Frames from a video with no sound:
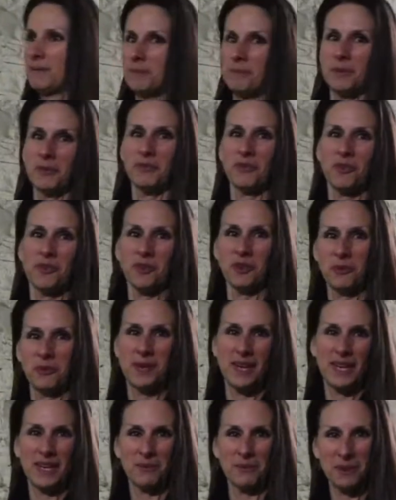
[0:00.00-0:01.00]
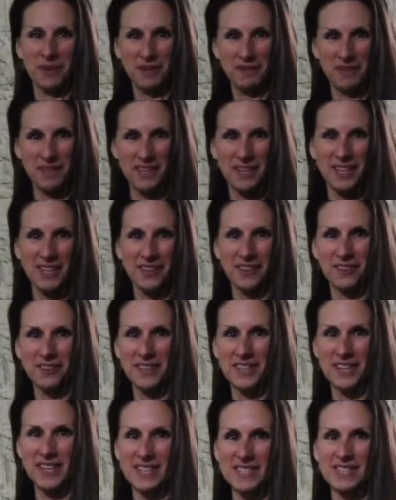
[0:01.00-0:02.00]
before we get rid of it here in
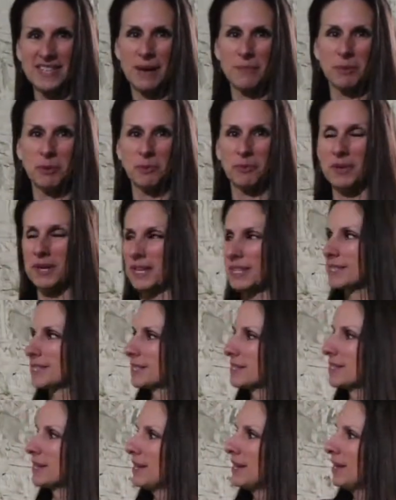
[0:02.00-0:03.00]
the next couple of weeks.